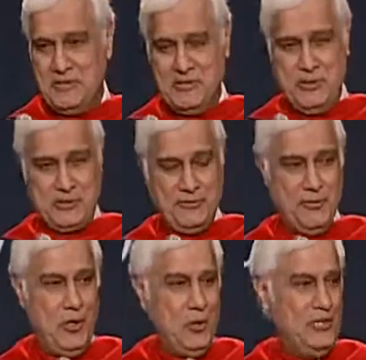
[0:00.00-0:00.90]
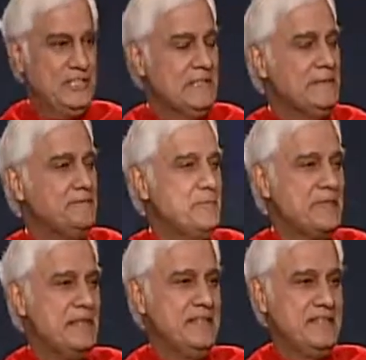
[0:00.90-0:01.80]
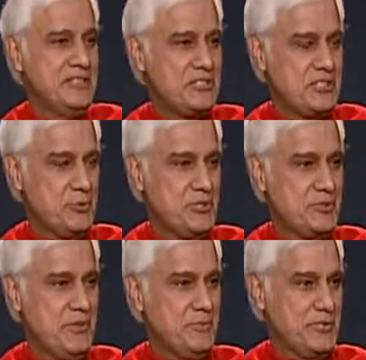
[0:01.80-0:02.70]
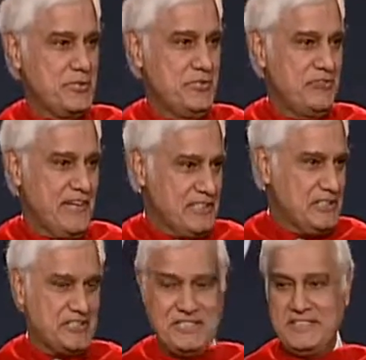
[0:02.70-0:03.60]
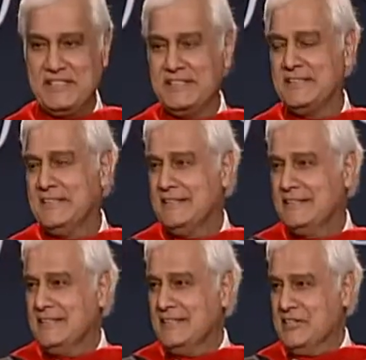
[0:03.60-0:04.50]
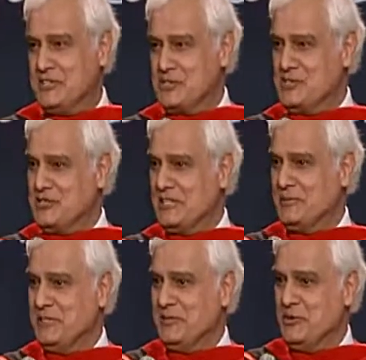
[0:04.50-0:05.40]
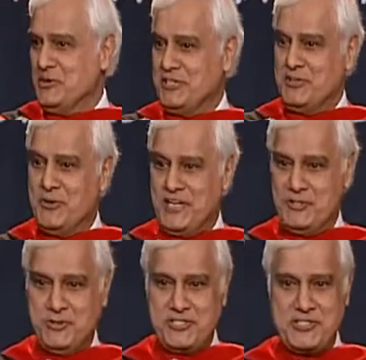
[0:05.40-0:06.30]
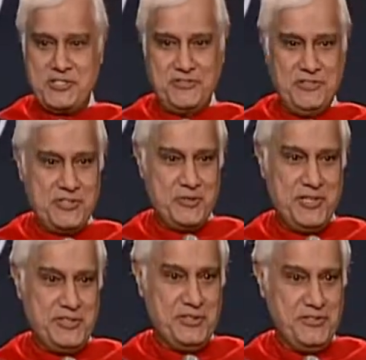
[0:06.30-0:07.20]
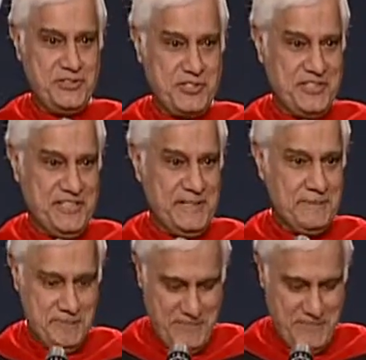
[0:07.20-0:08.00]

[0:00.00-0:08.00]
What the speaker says: Dr. Falwell, distinguished members of the faculty, ladies and gentlemen, and honored graduates of this great university.